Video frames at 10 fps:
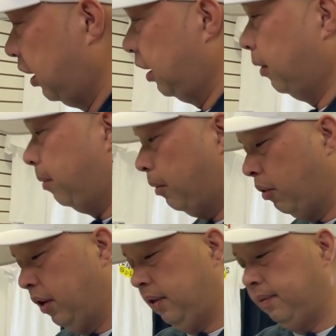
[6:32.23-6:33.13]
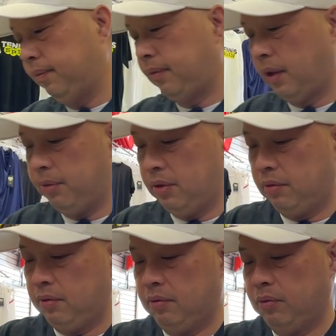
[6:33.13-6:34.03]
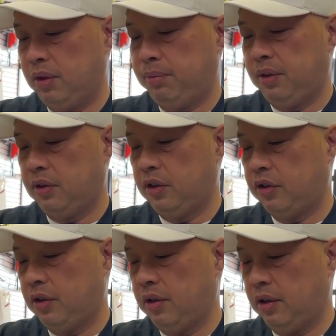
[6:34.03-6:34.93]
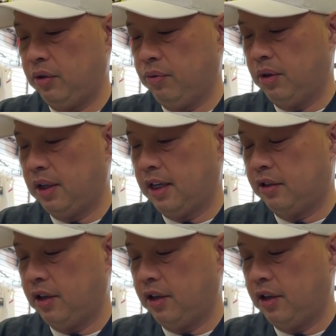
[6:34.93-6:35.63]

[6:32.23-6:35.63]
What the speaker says: a little more. I'm gonna reposition and do one last